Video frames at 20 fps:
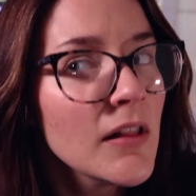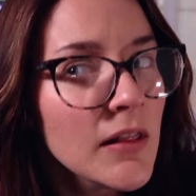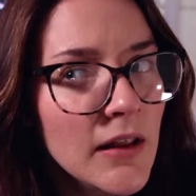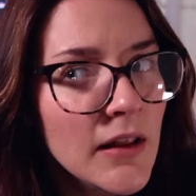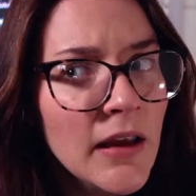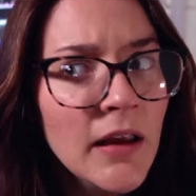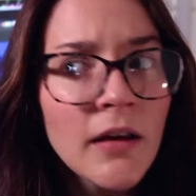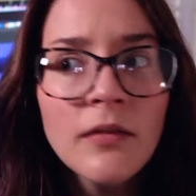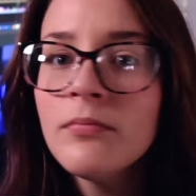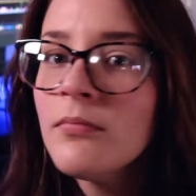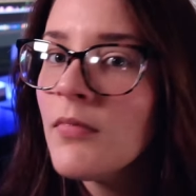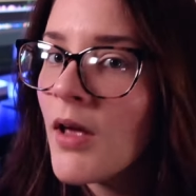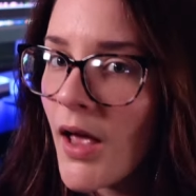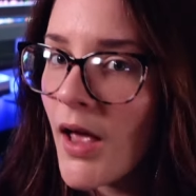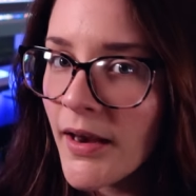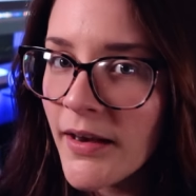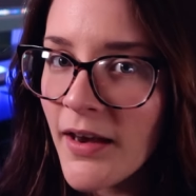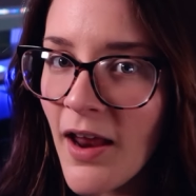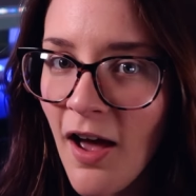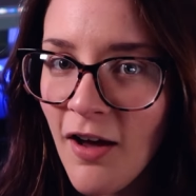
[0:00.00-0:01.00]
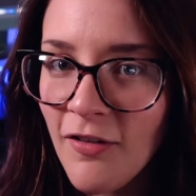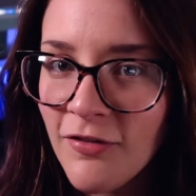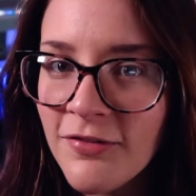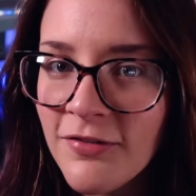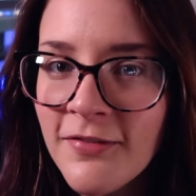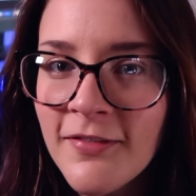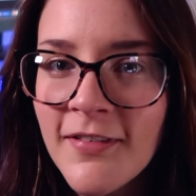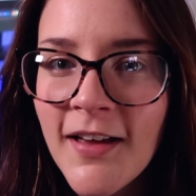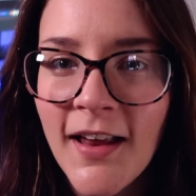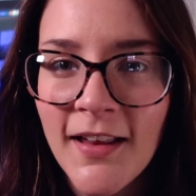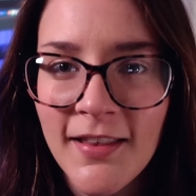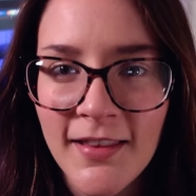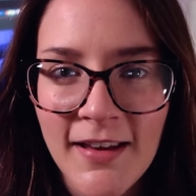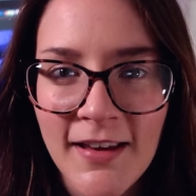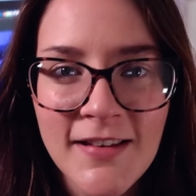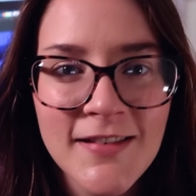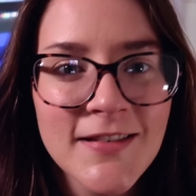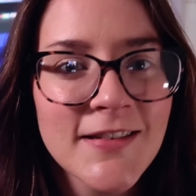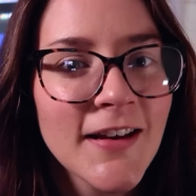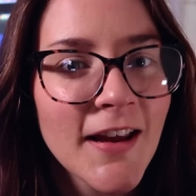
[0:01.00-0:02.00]
clean enough, at
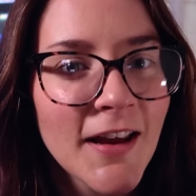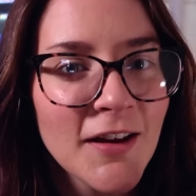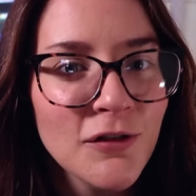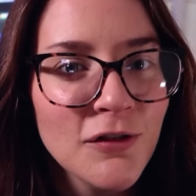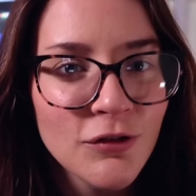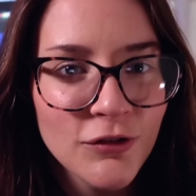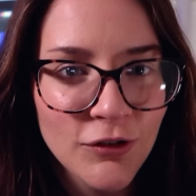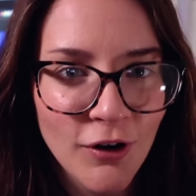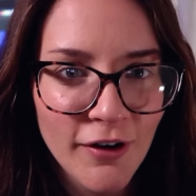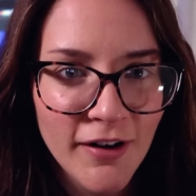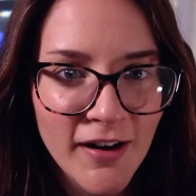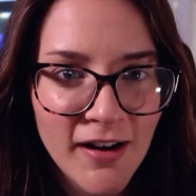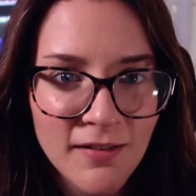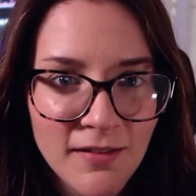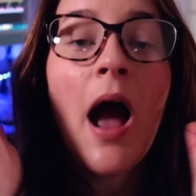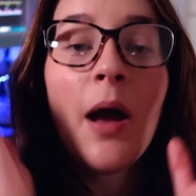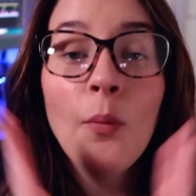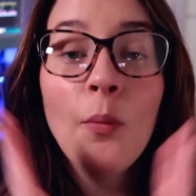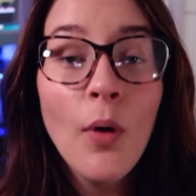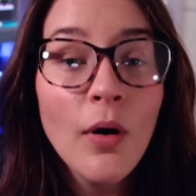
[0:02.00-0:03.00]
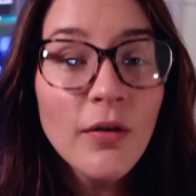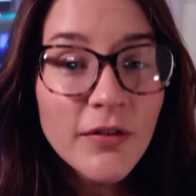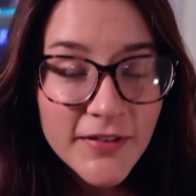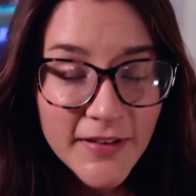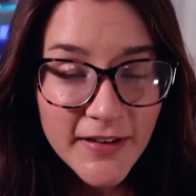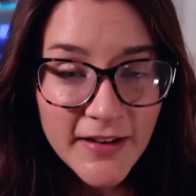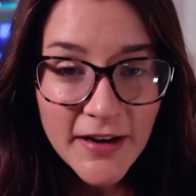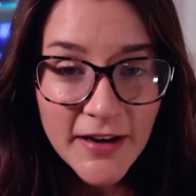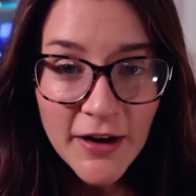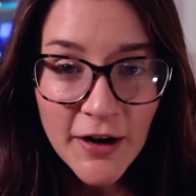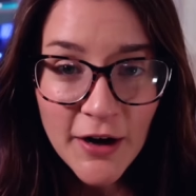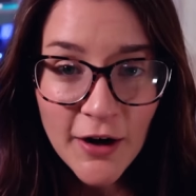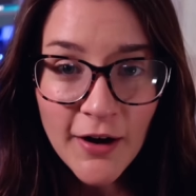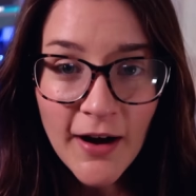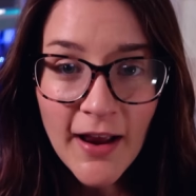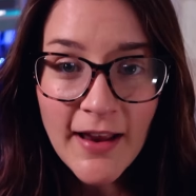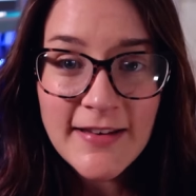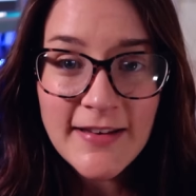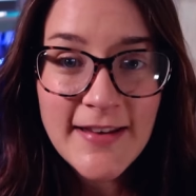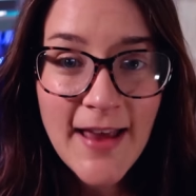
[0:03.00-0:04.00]
least, to get you started. I won't sit here
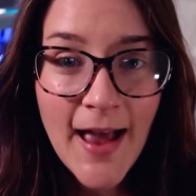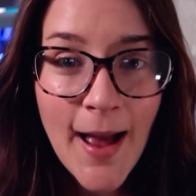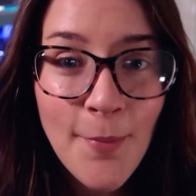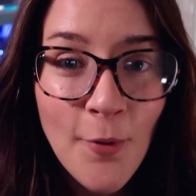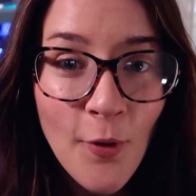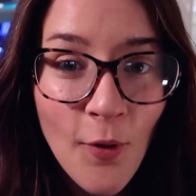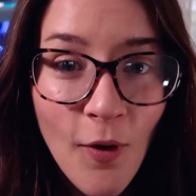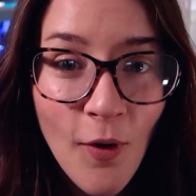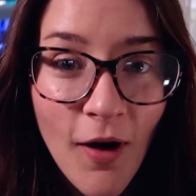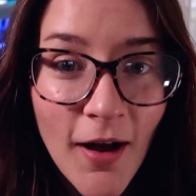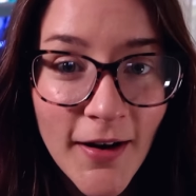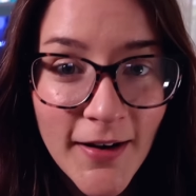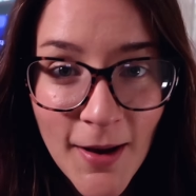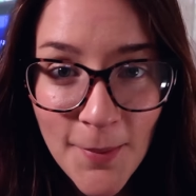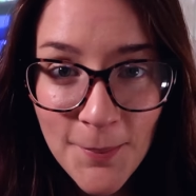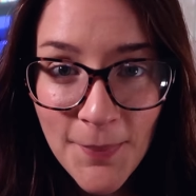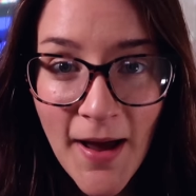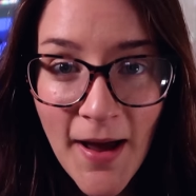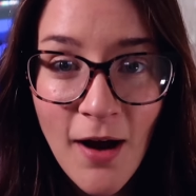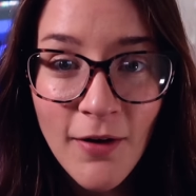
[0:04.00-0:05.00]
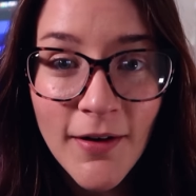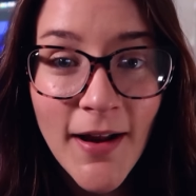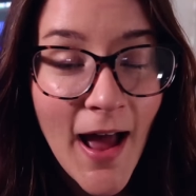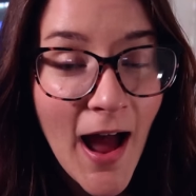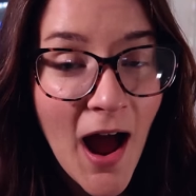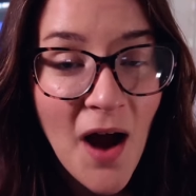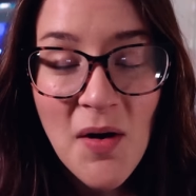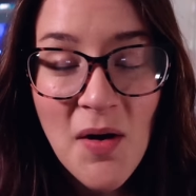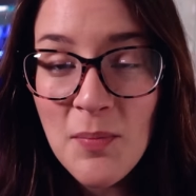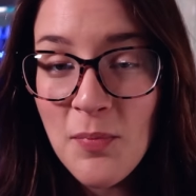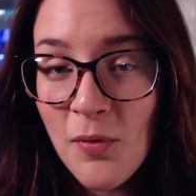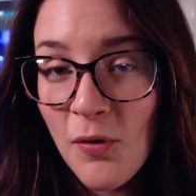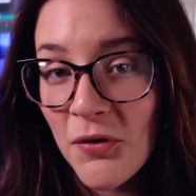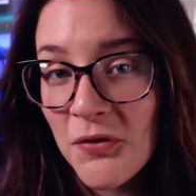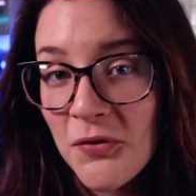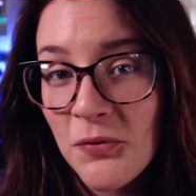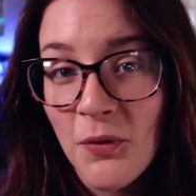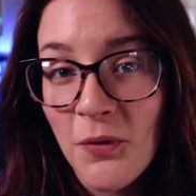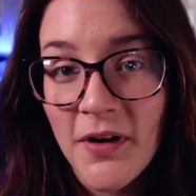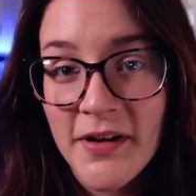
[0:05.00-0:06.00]
and dabble on about how
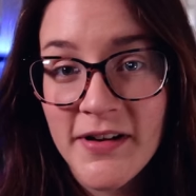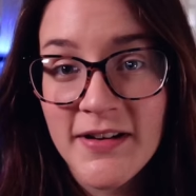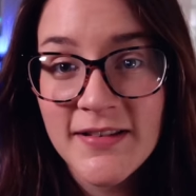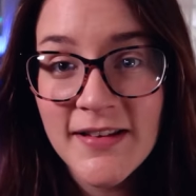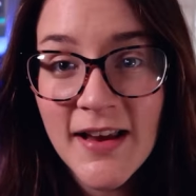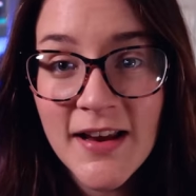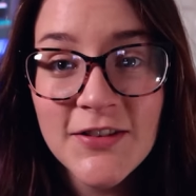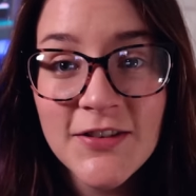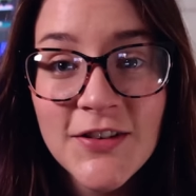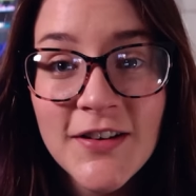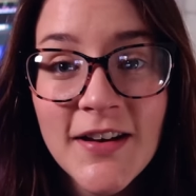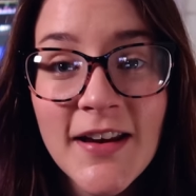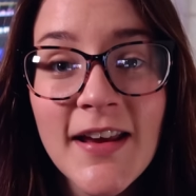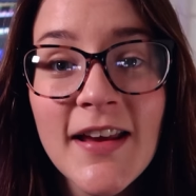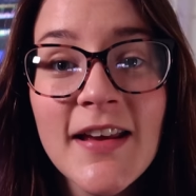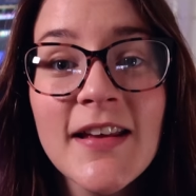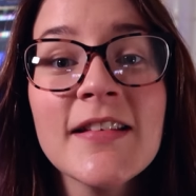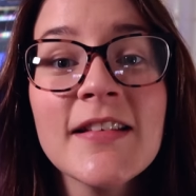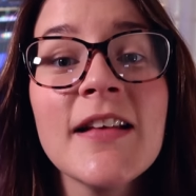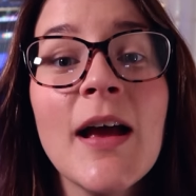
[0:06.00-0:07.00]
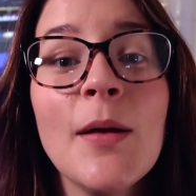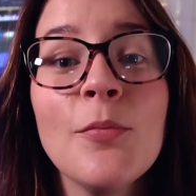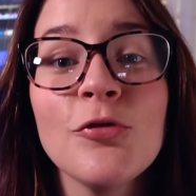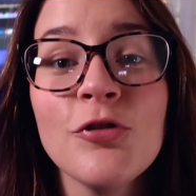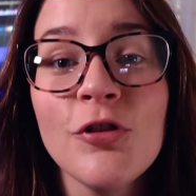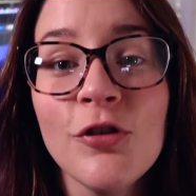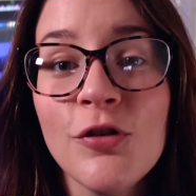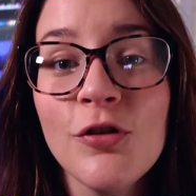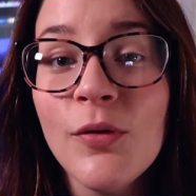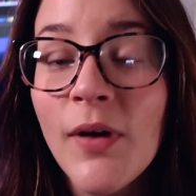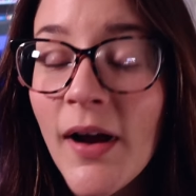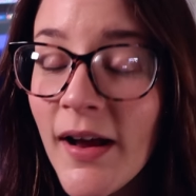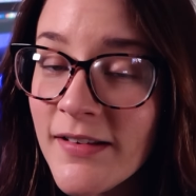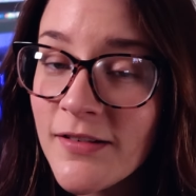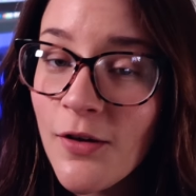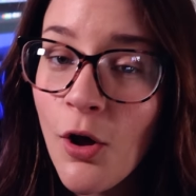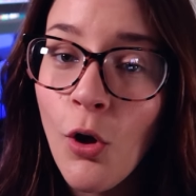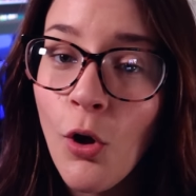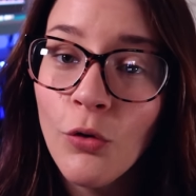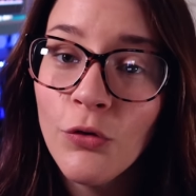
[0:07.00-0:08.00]
important organization is. I'm sure you guys
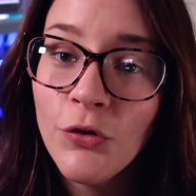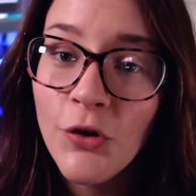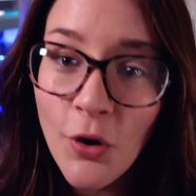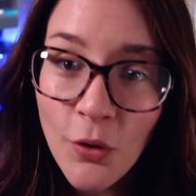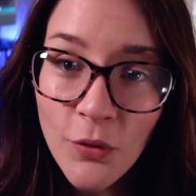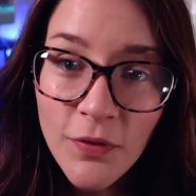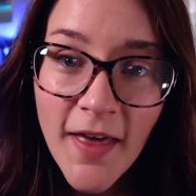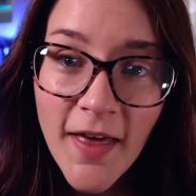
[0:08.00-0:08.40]
all know